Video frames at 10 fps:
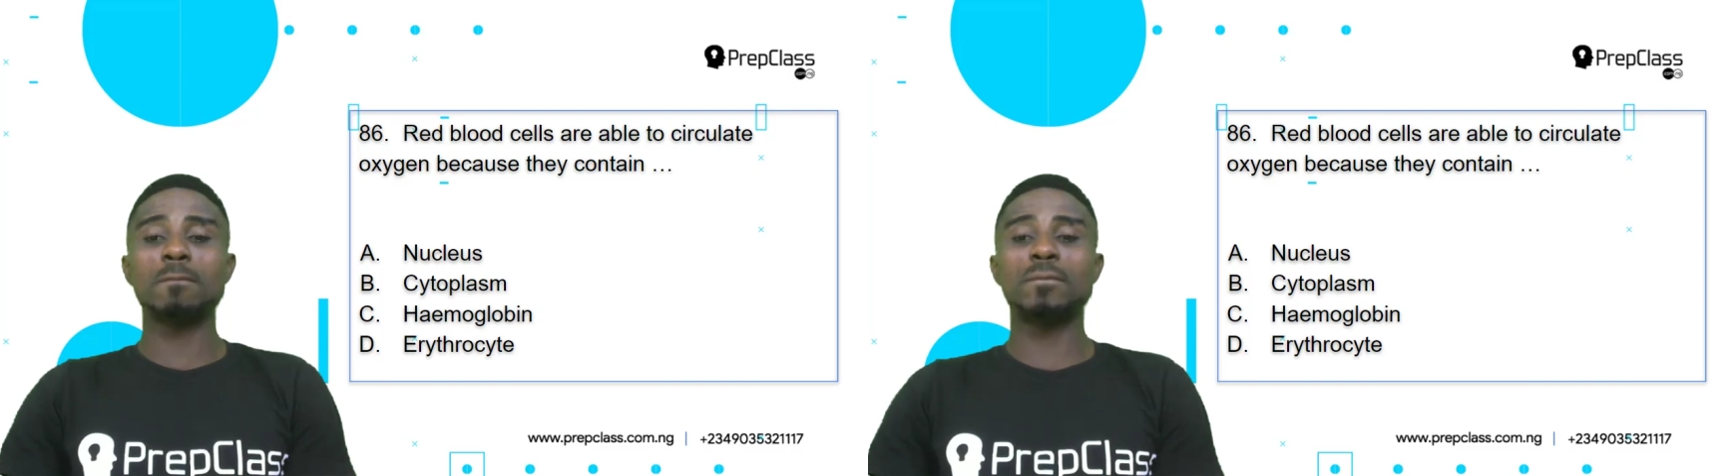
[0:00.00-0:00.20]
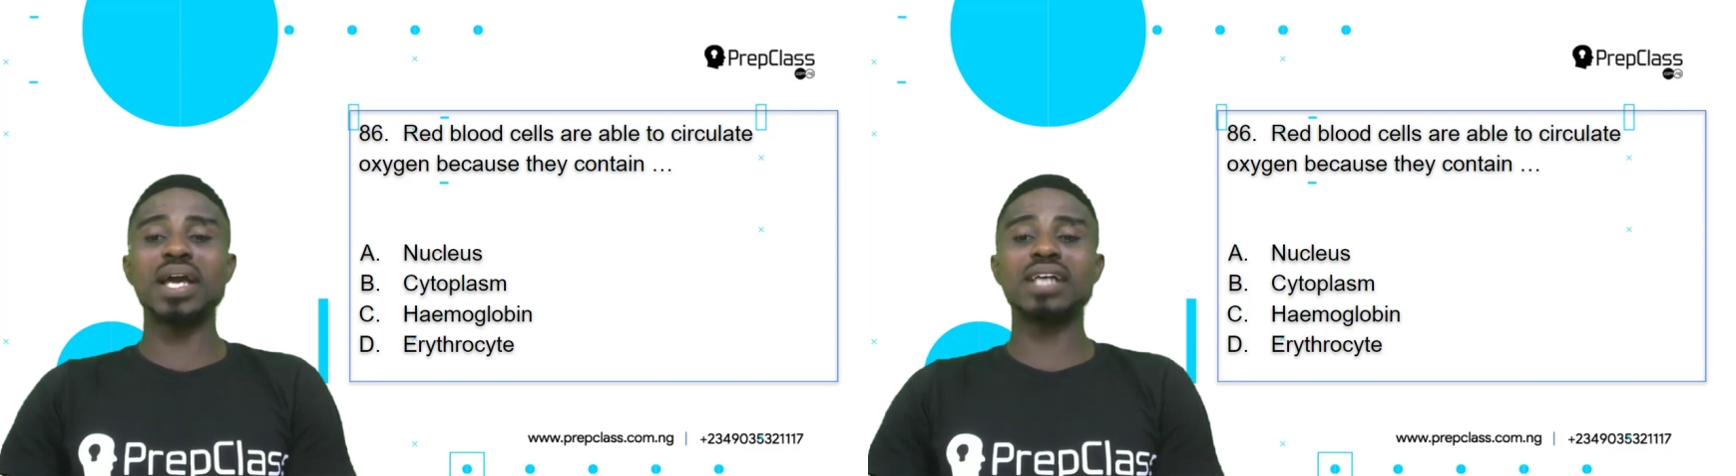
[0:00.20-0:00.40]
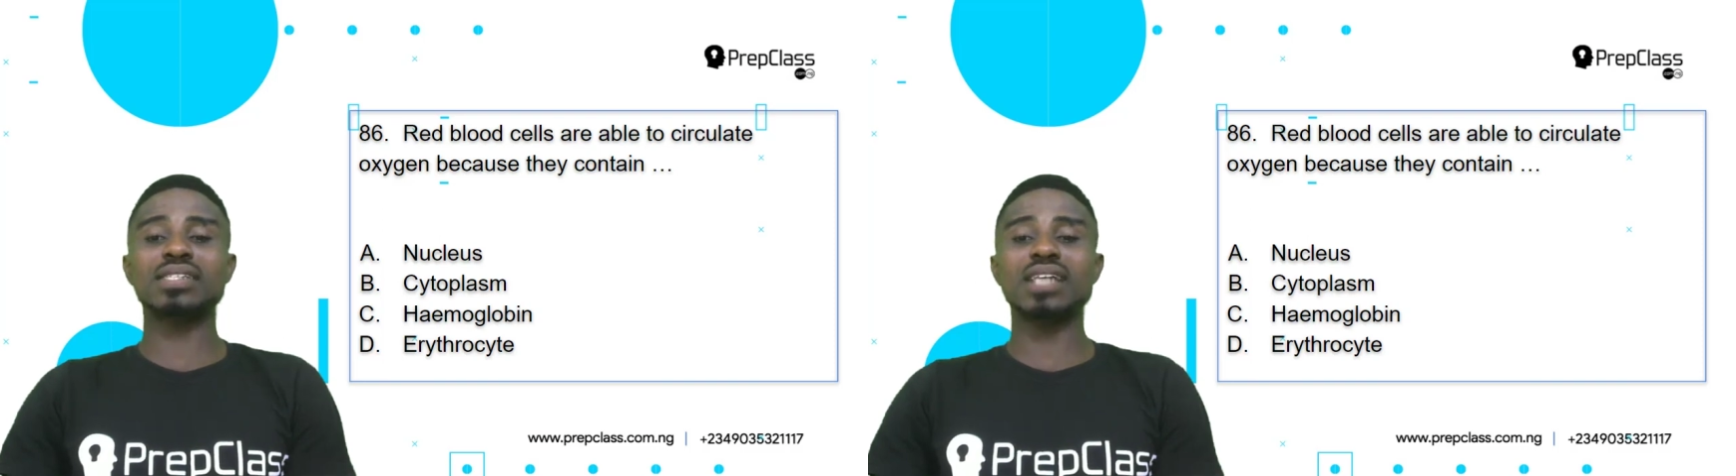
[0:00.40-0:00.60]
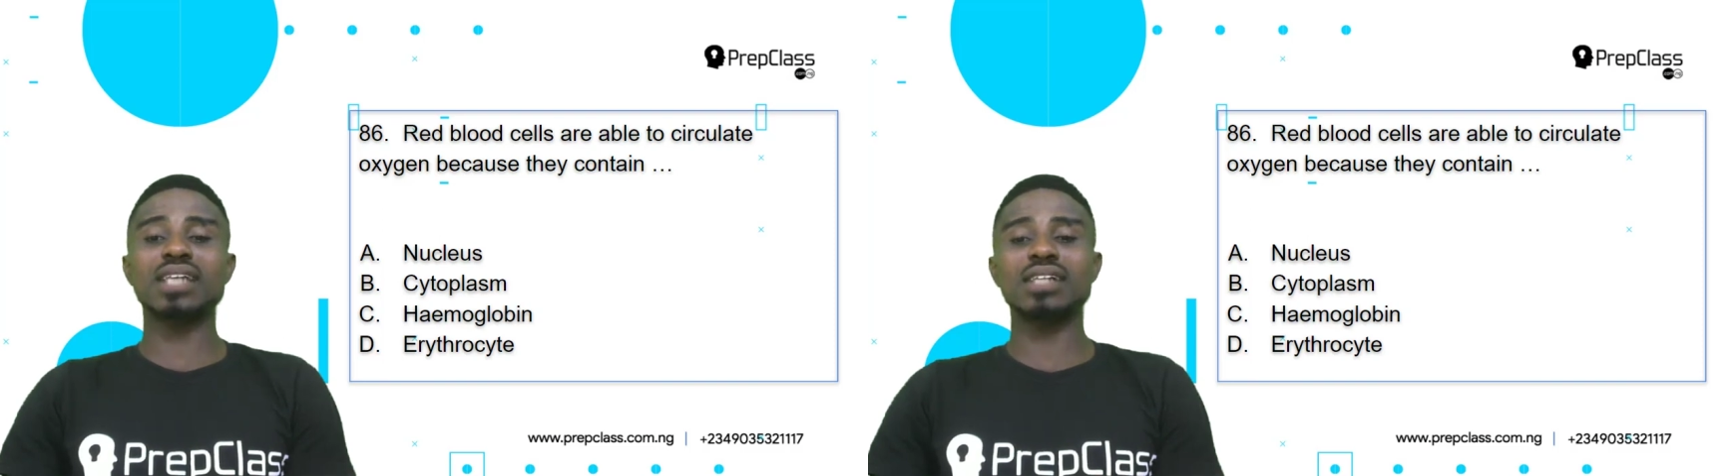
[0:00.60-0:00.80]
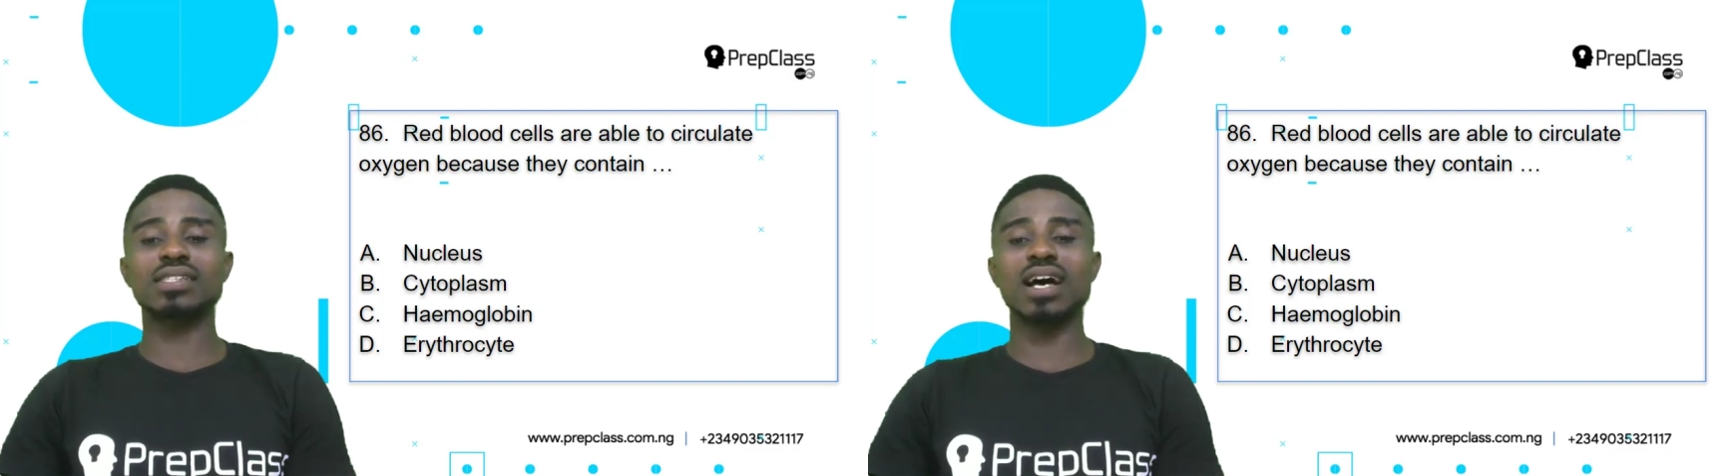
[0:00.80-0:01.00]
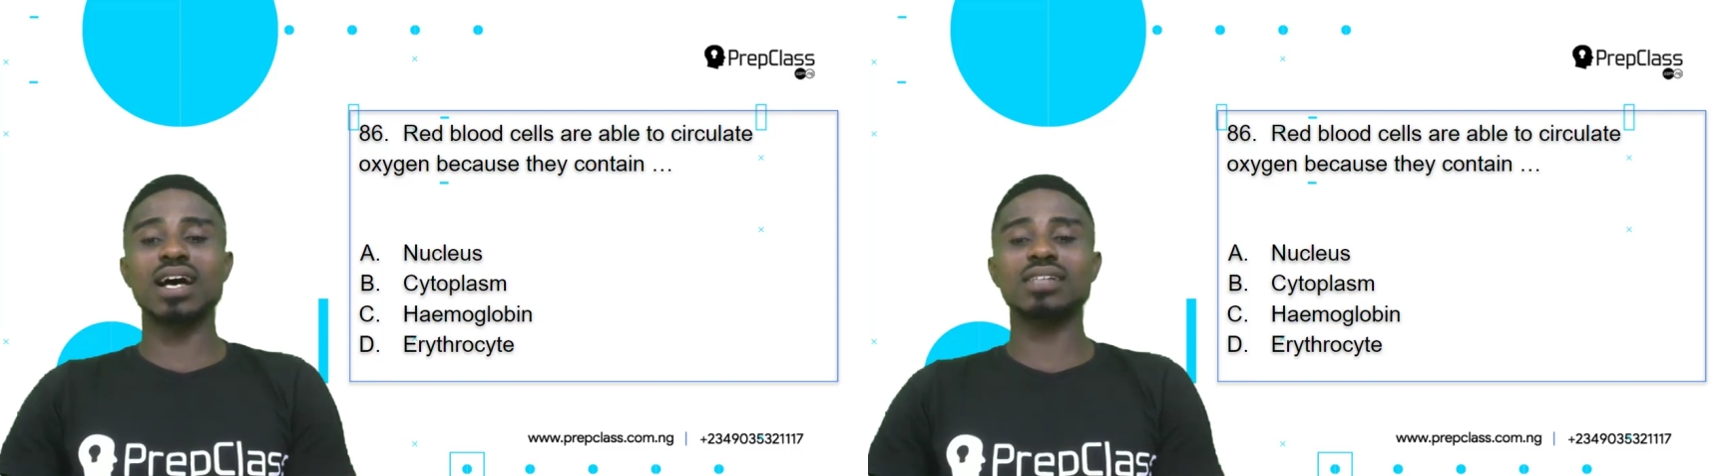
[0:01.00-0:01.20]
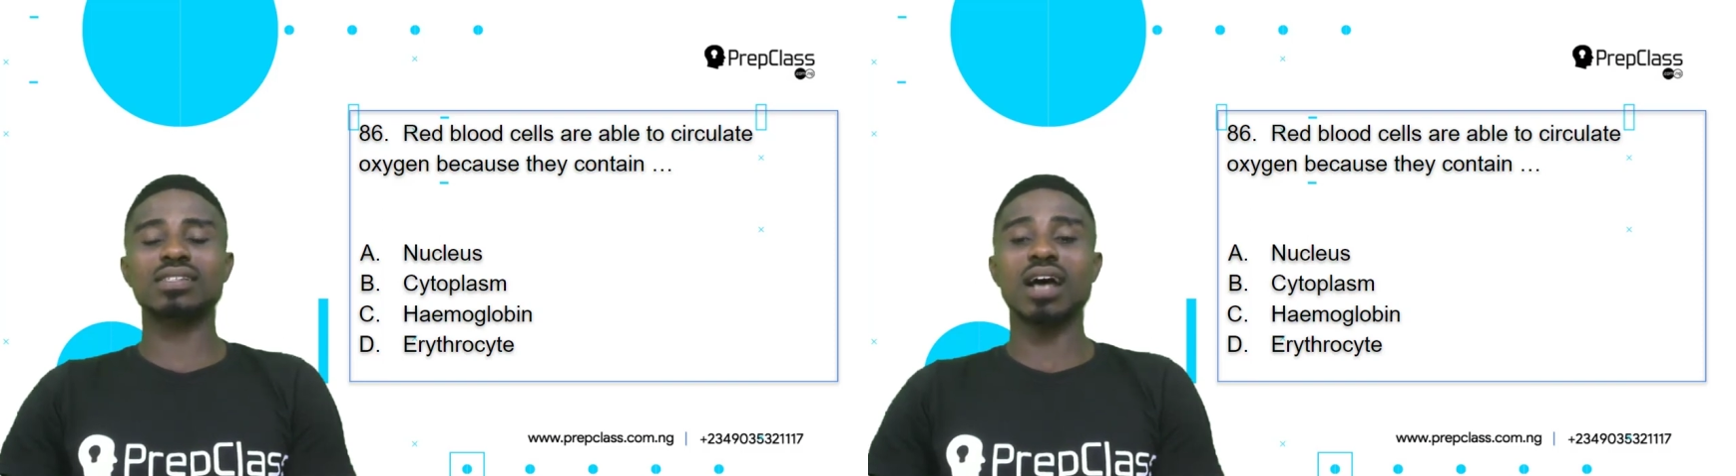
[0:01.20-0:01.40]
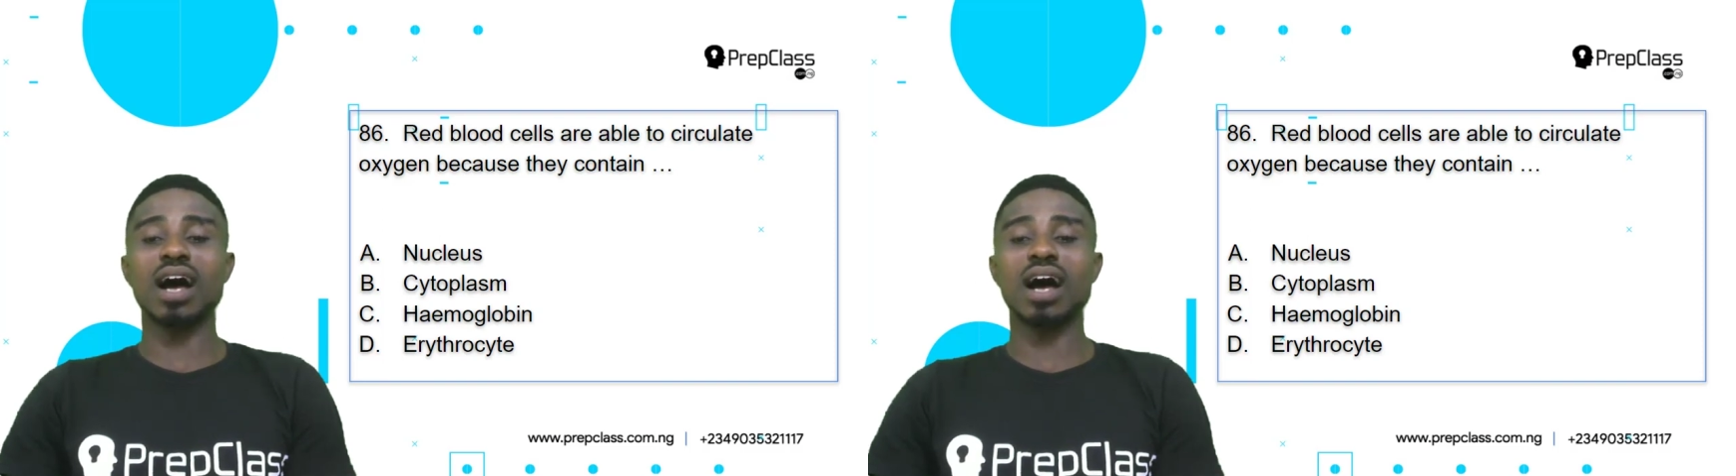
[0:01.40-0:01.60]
best answers